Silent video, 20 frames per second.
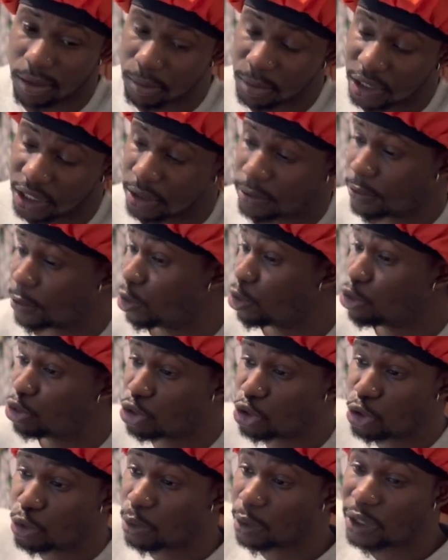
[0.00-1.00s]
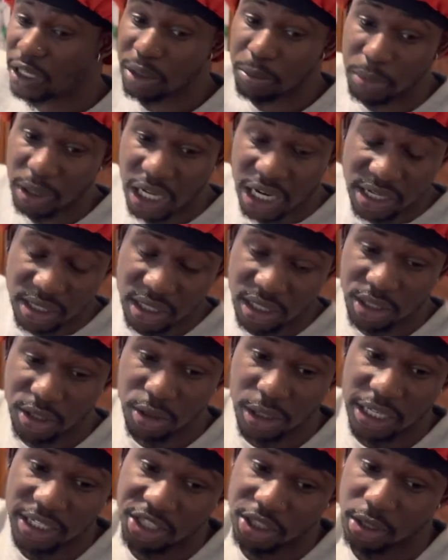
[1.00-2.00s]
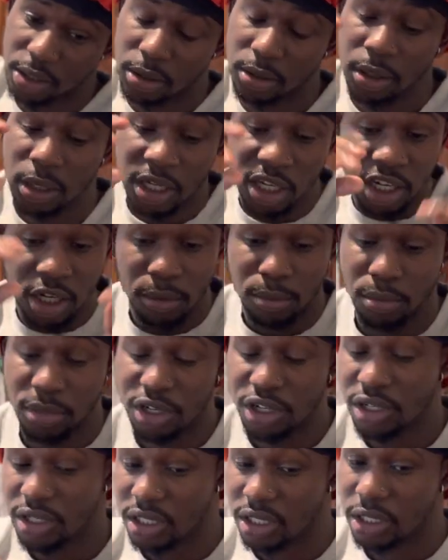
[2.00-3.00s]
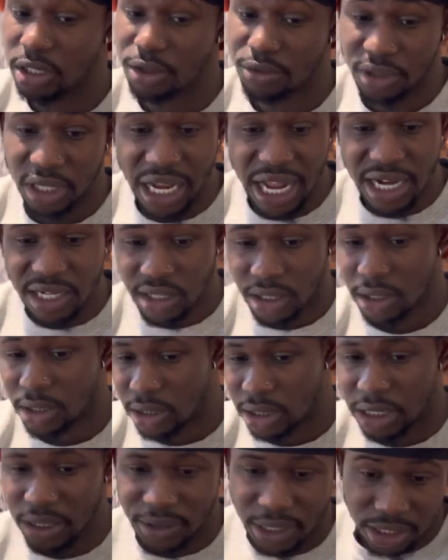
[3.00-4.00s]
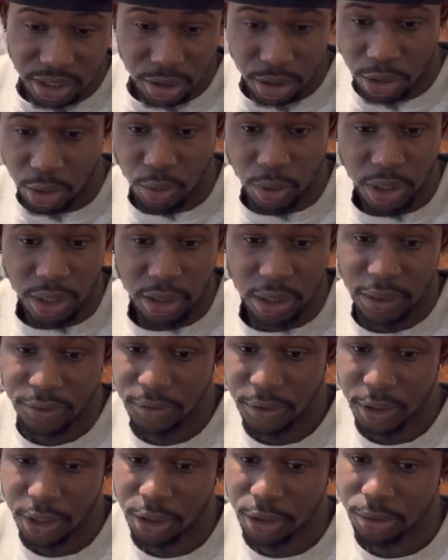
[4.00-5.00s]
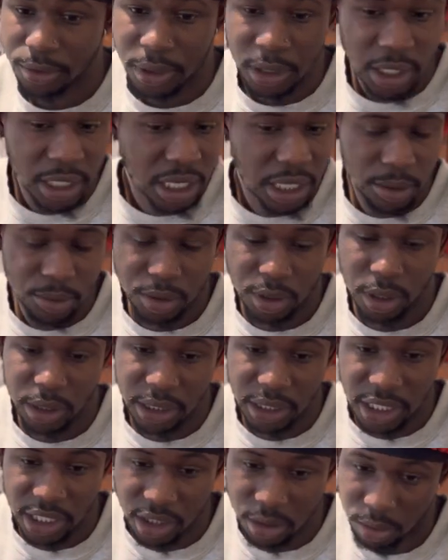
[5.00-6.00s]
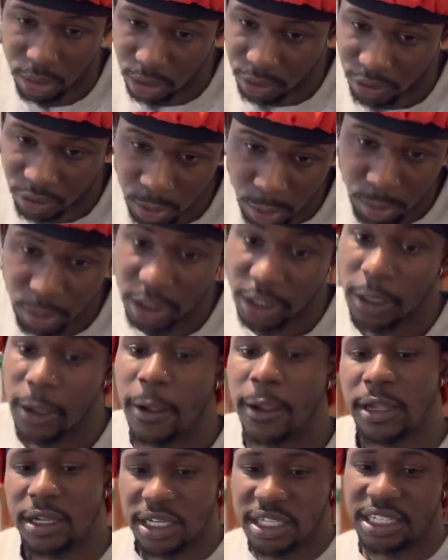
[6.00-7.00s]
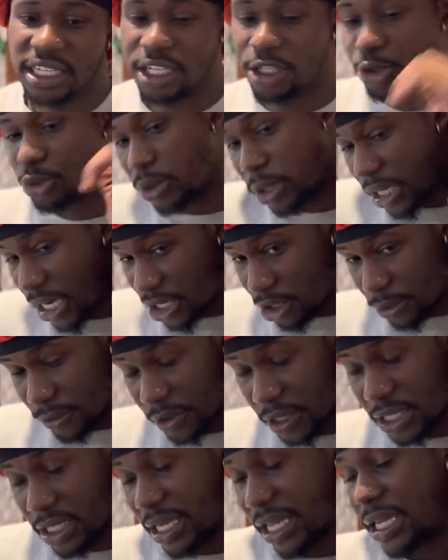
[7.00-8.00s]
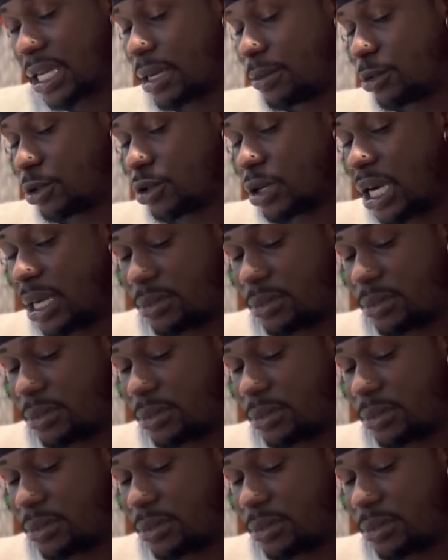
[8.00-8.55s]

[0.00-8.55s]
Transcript: but YouTube already blocked it, so I just blurred the reaction to see if that's gonna work. If it don't, I'm sorry guys, you feel me? But let's get into it, guys. Don't forget to like, comment, subscribe,